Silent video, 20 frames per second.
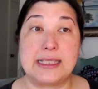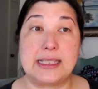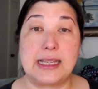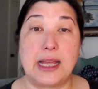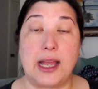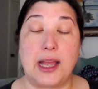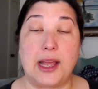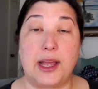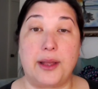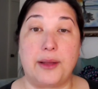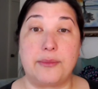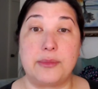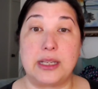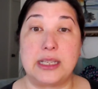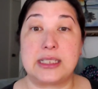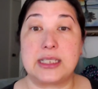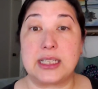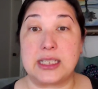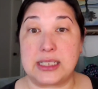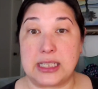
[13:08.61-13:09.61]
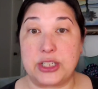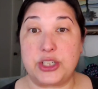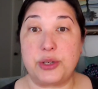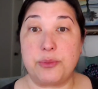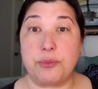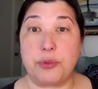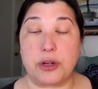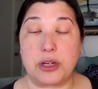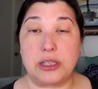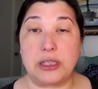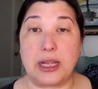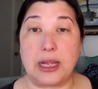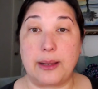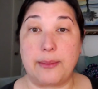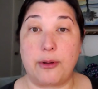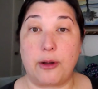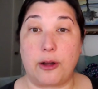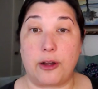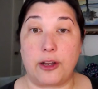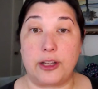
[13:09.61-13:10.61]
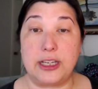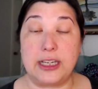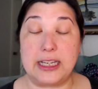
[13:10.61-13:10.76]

um, it's the Stitching Book Club on